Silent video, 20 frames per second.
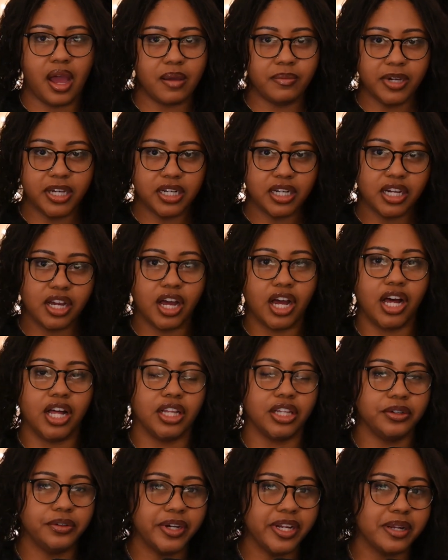I'm gonna
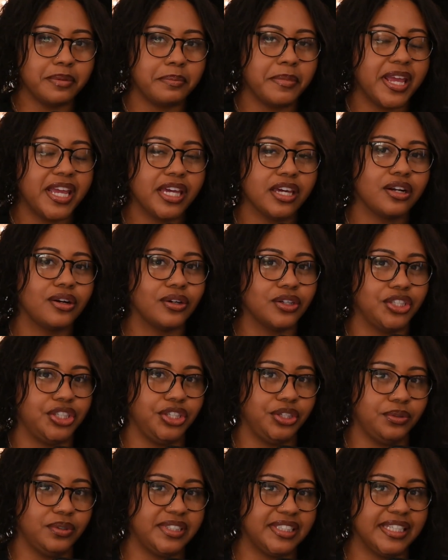color it and make it all
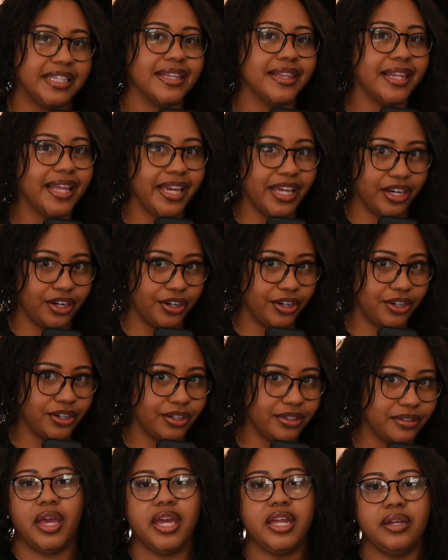cutesy later.
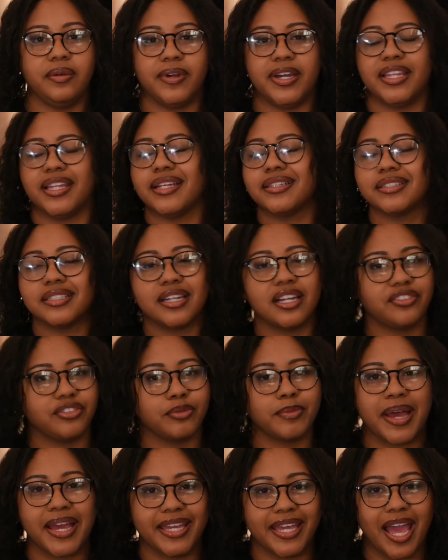Anyway, that's enough
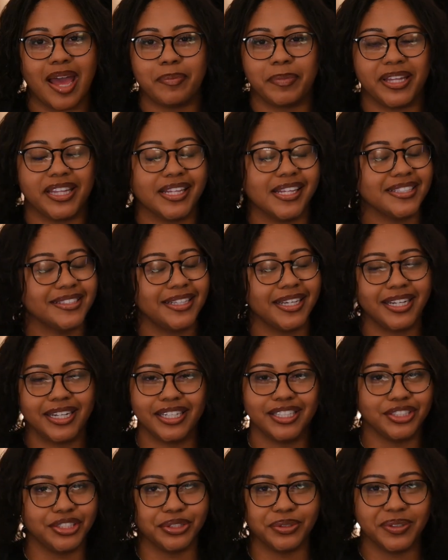of my yapping. Let's get
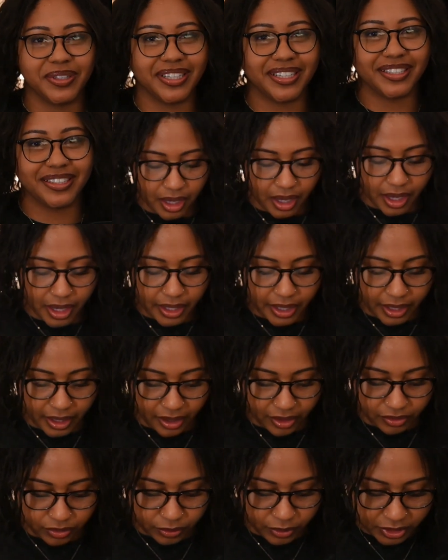into it. I
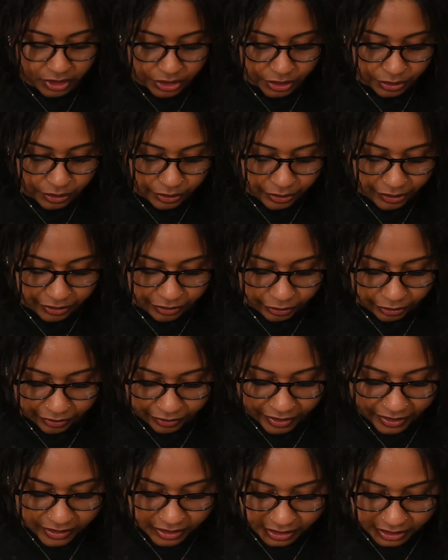have 1, 2, 3, 4,
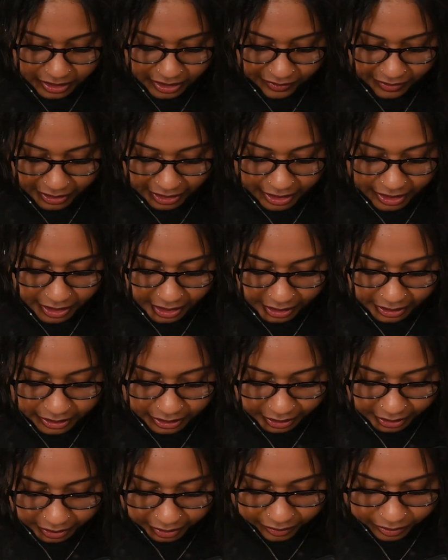5, 6, 7, 8, 9,
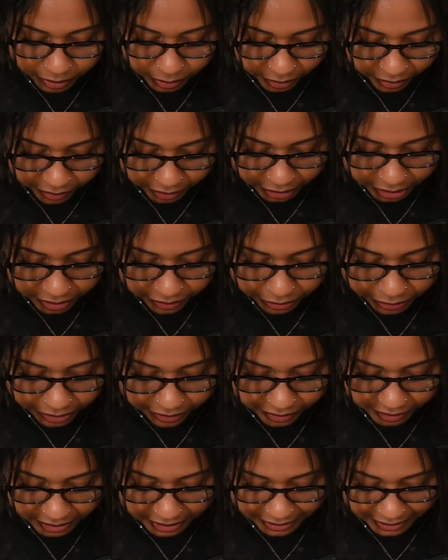10, 11, 12, 13, 14,
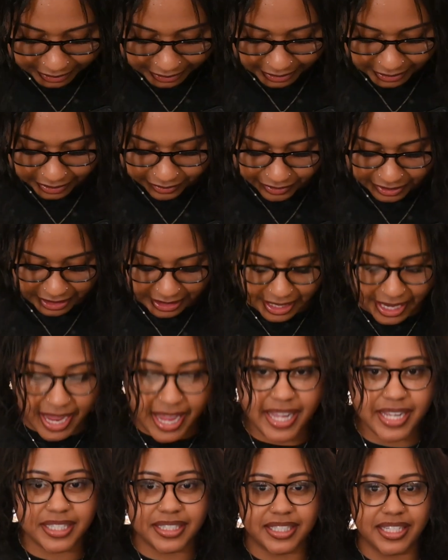15, 16, 17,
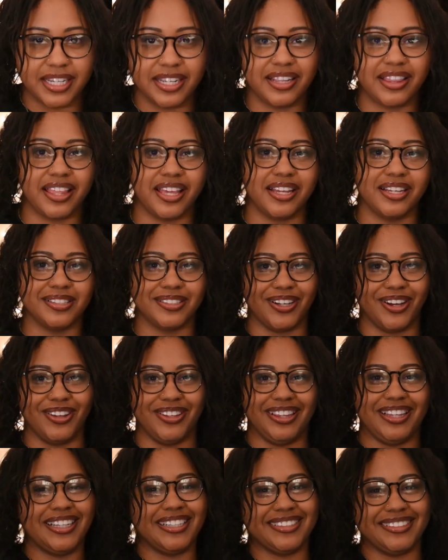18 things
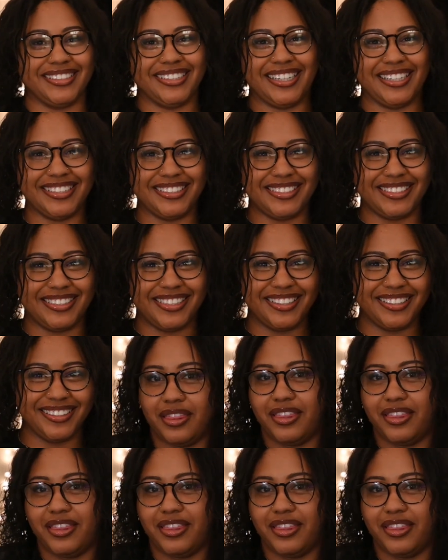on this list.